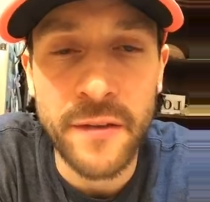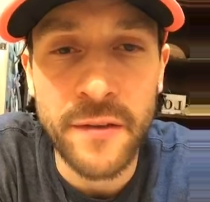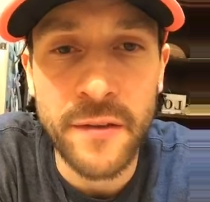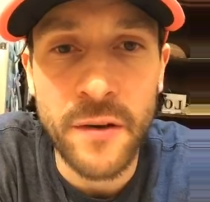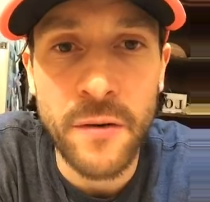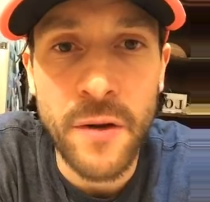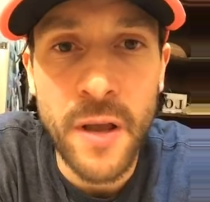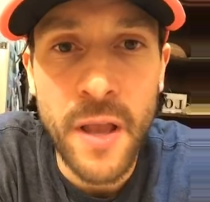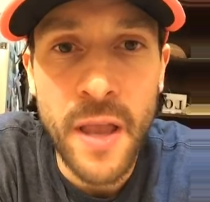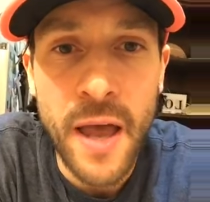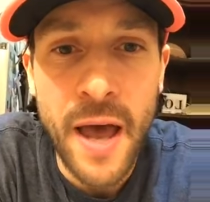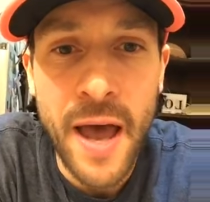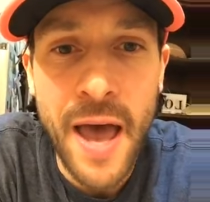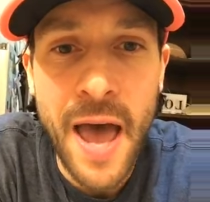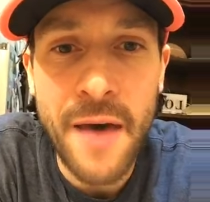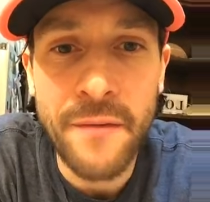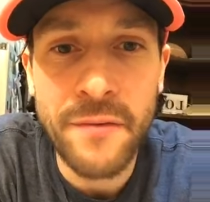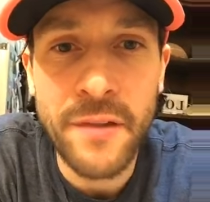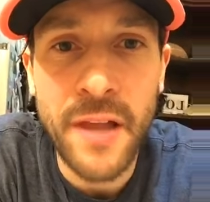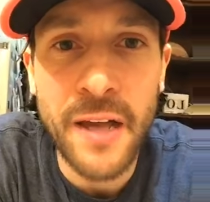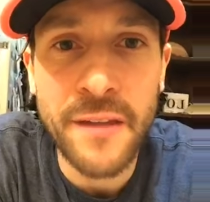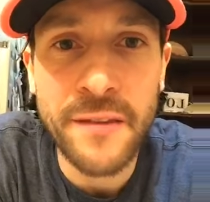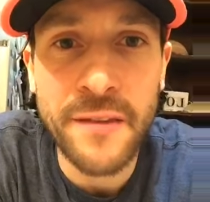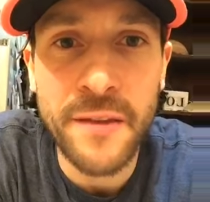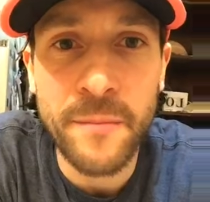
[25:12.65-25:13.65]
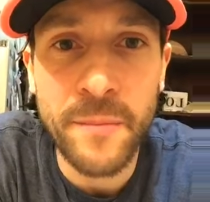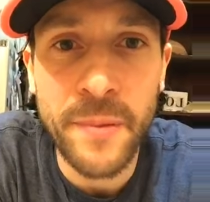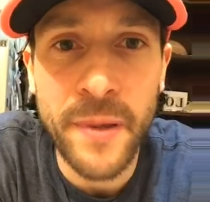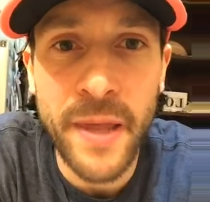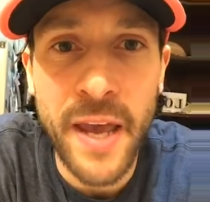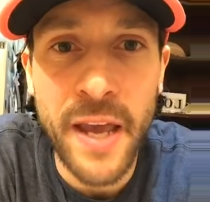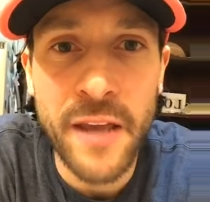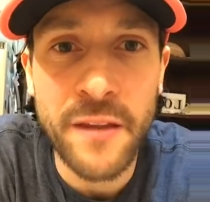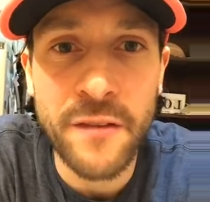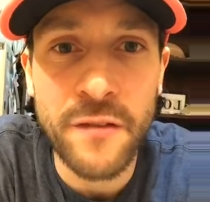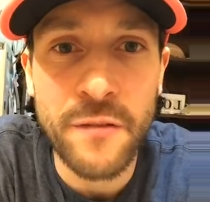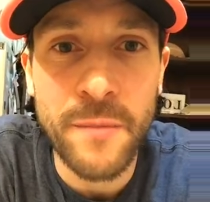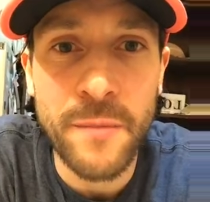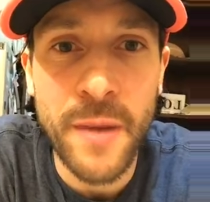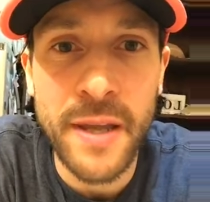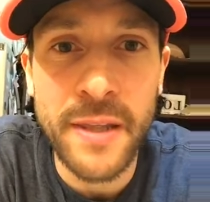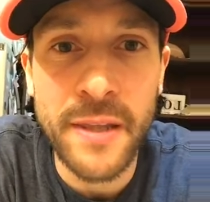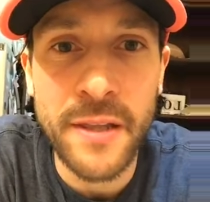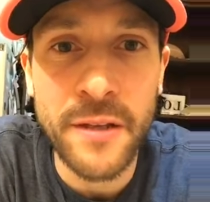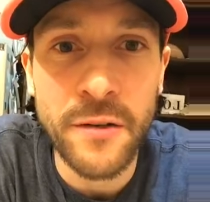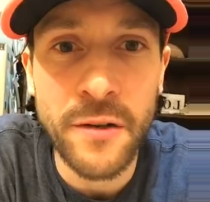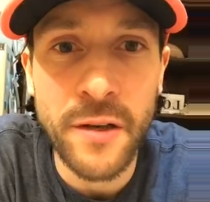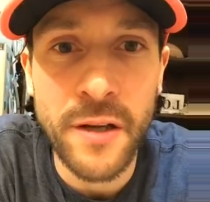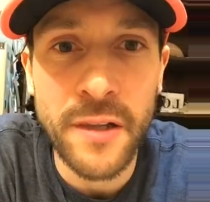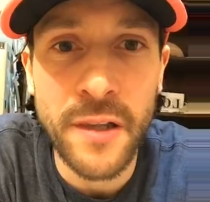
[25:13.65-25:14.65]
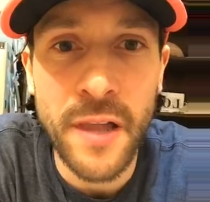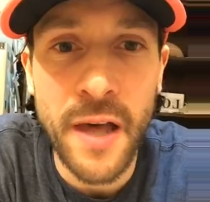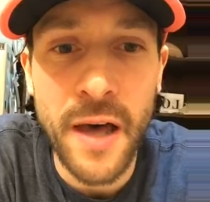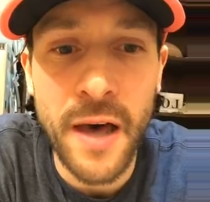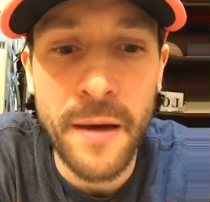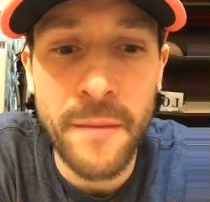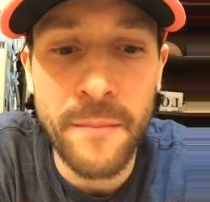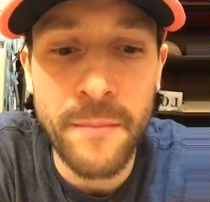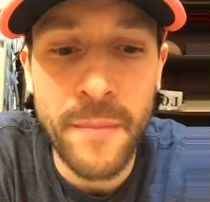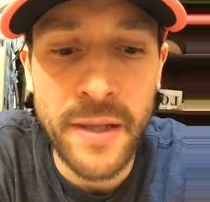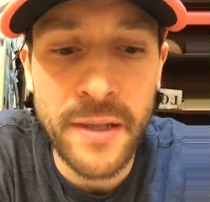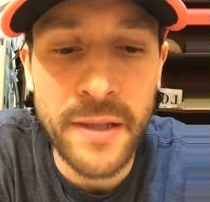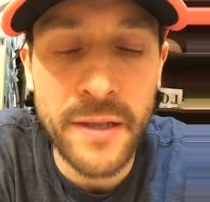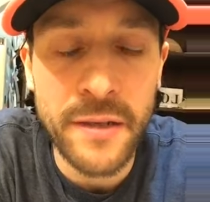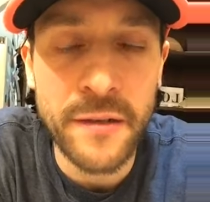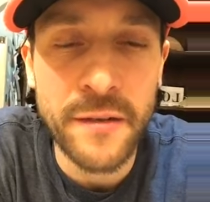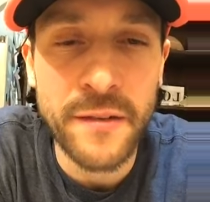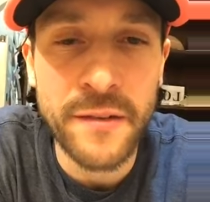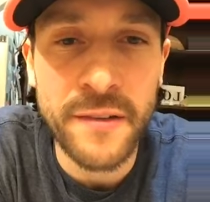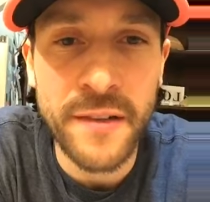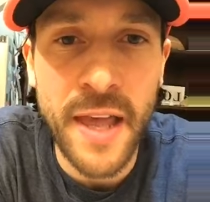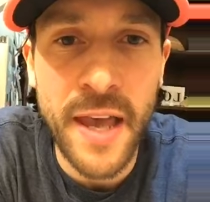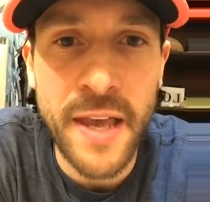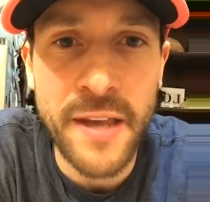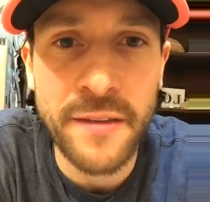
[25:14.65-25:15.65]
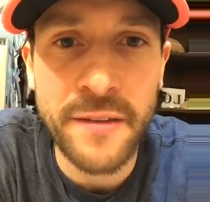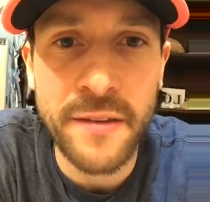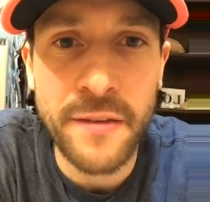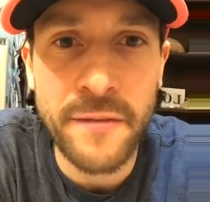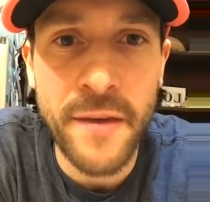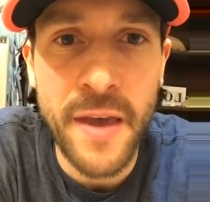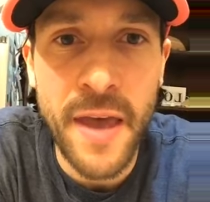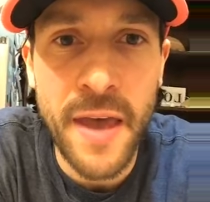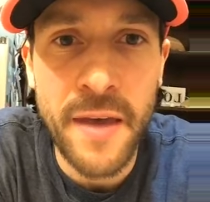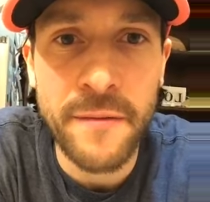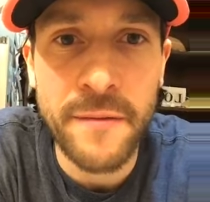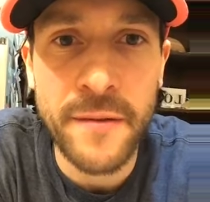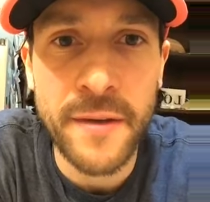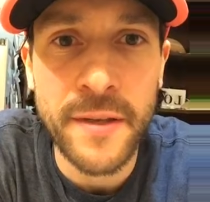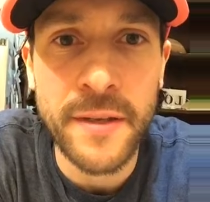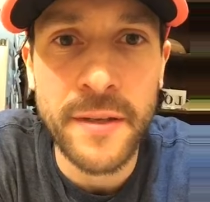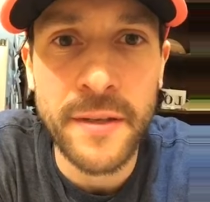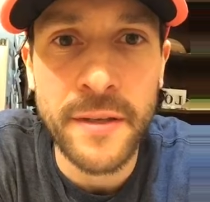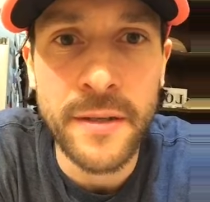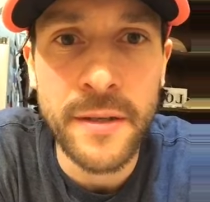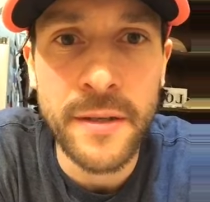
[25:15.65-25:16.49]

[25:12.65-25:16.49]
So I have lots of plans for my little club, my little slice of heaven,